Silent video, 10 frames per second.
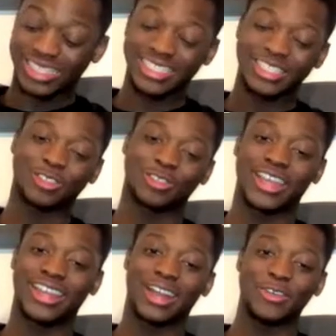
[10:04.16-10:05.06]
I've seen in
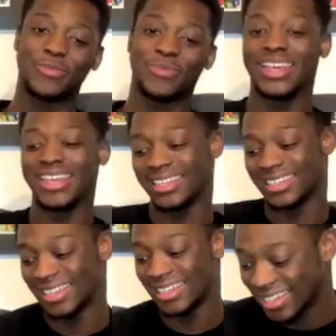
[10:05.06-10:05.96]
training, how you play,
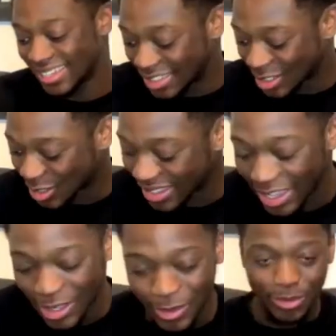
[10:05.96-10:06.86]
it's good
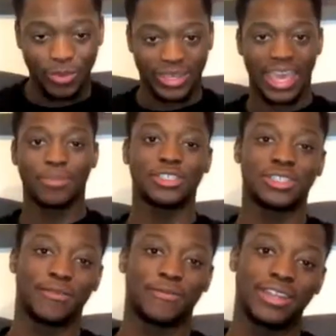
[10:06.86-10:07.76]
that you became a
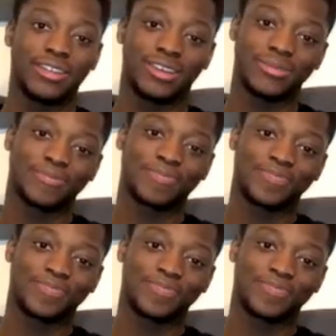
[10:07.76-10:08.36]
defender.